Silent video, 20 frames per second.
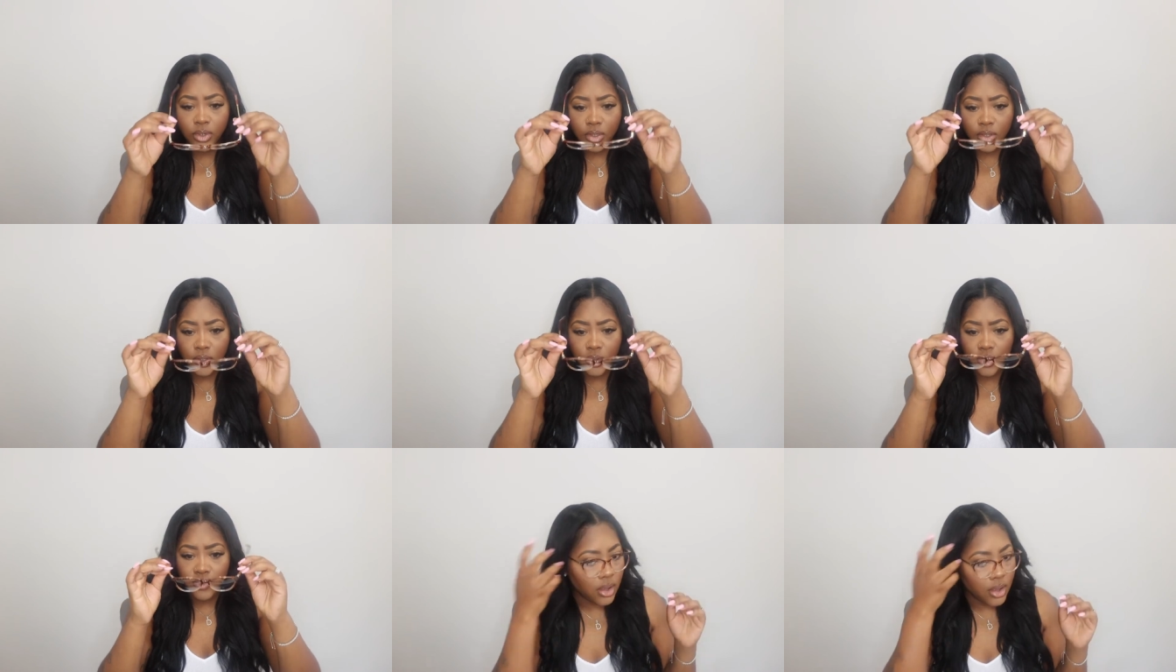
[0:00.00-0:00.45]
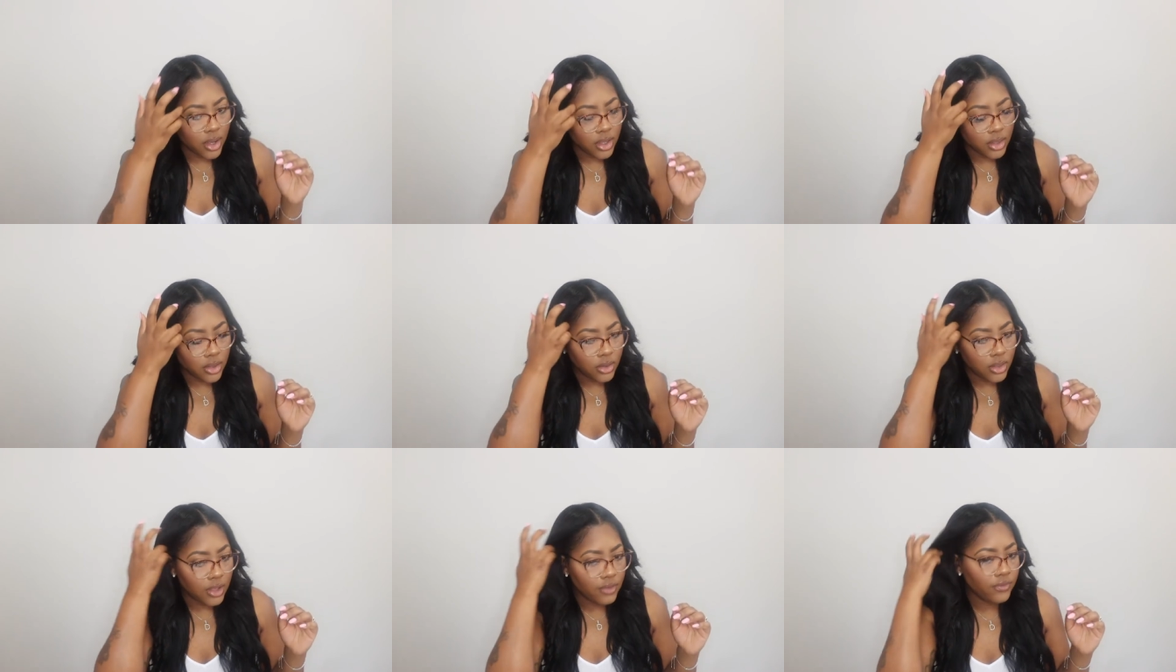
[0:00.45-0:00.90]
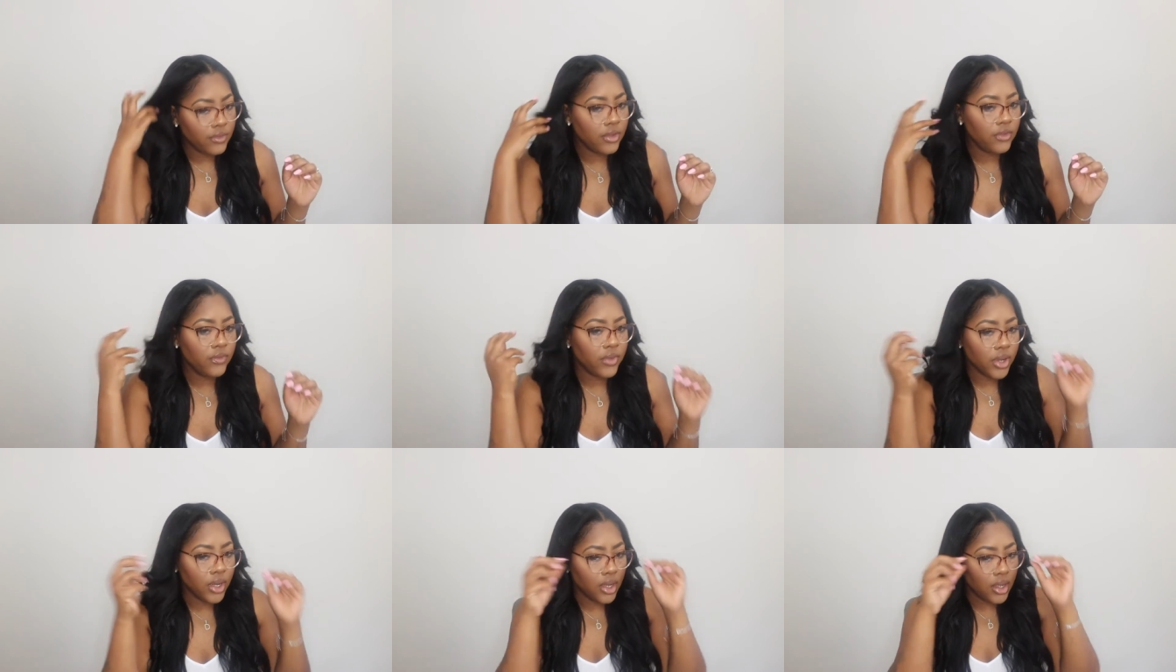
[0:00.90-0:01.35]
So although they fit
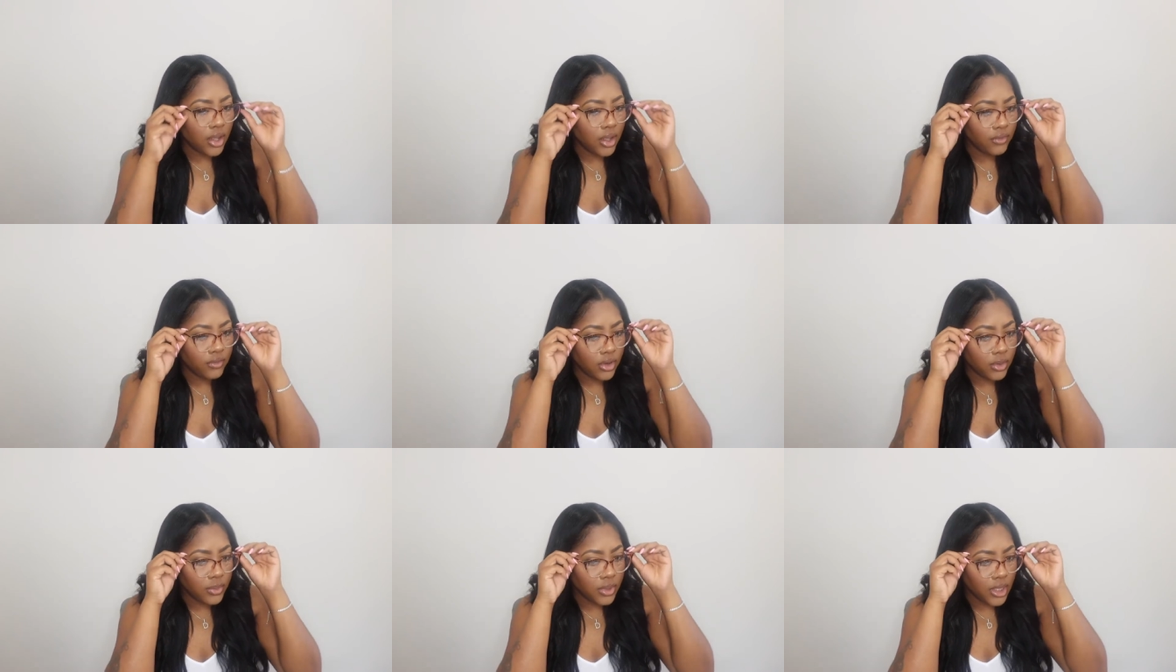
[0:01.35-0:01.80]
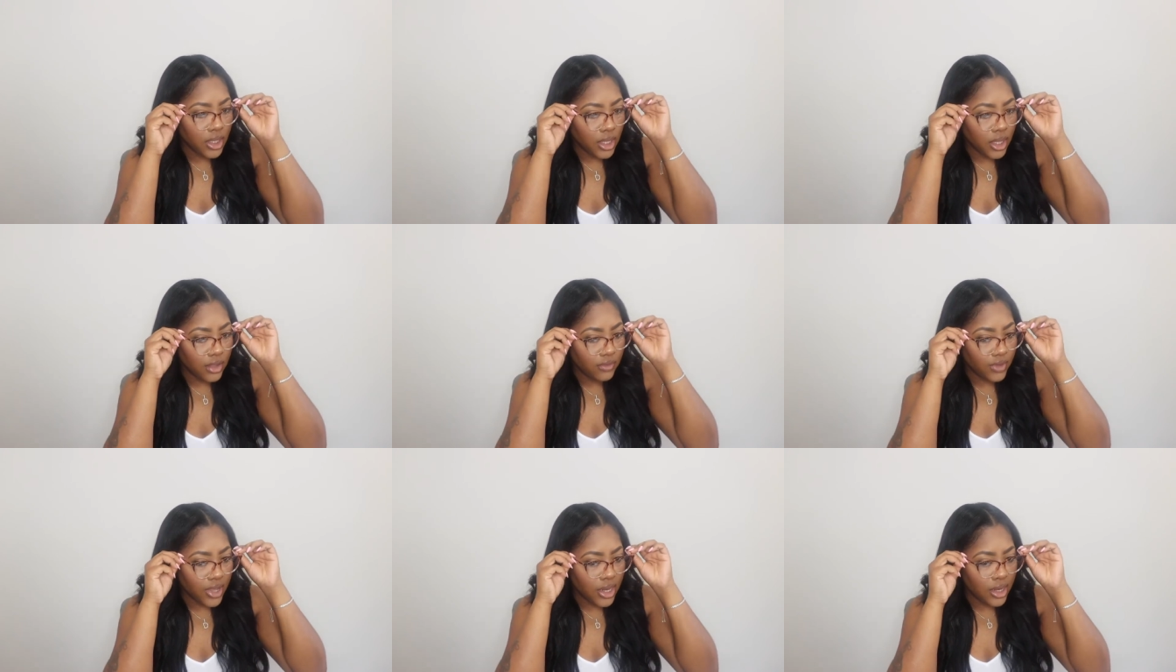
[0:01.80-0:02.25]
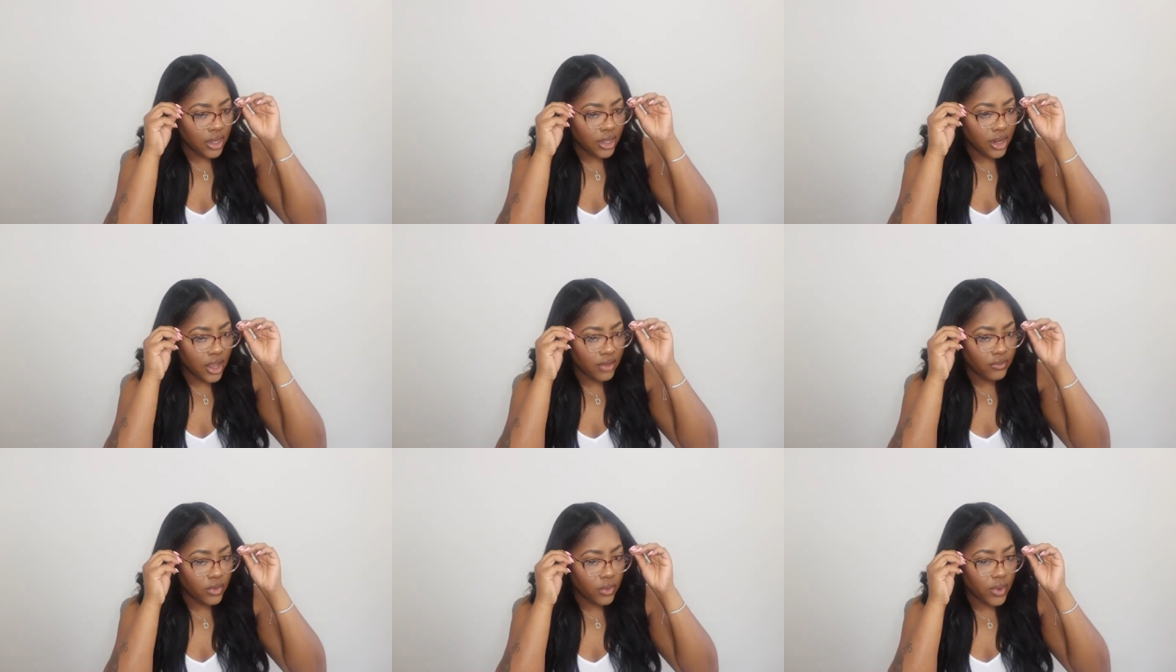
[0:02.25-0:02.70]
very comfortably, if I did
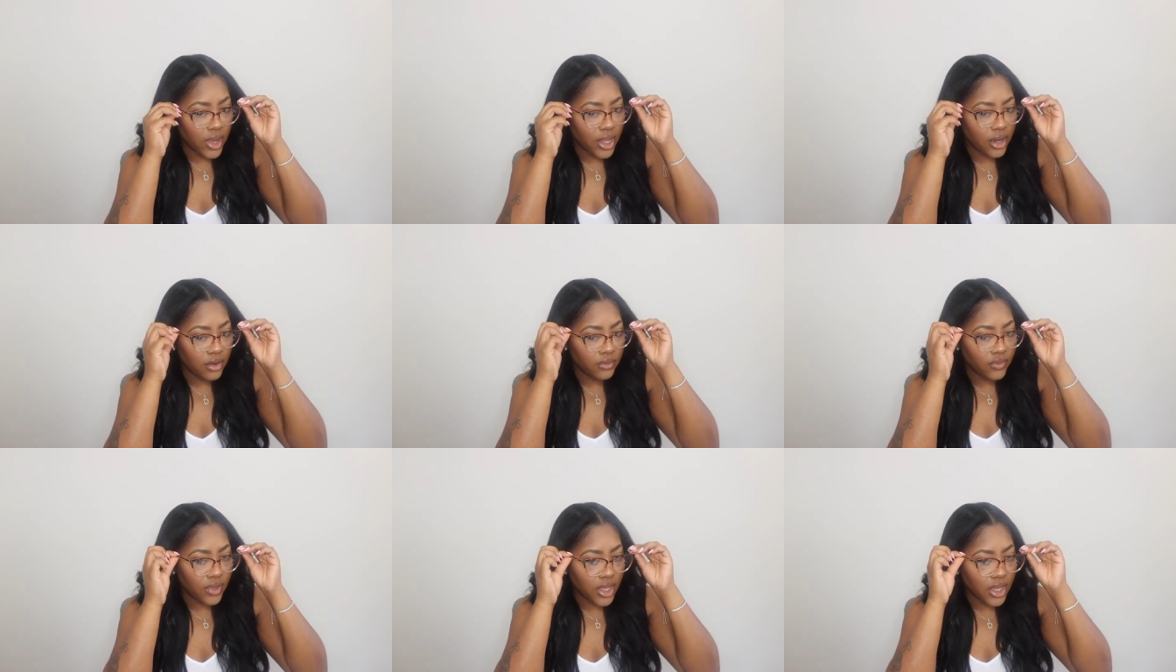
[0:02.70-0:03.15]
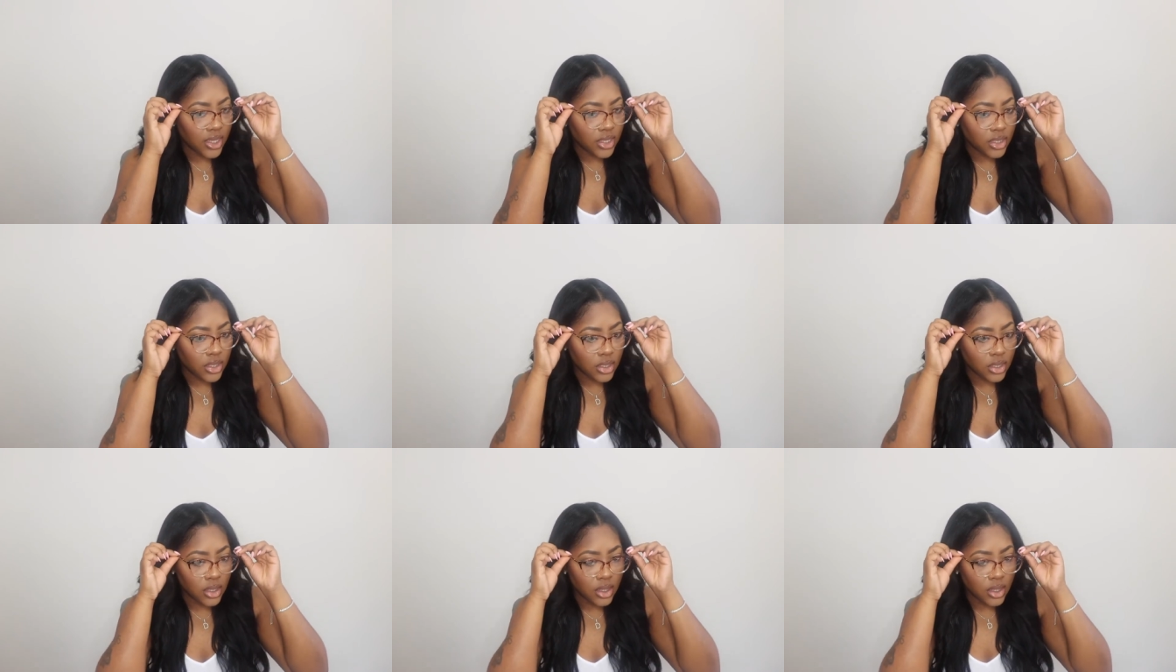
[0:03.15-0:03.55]
have a wider face,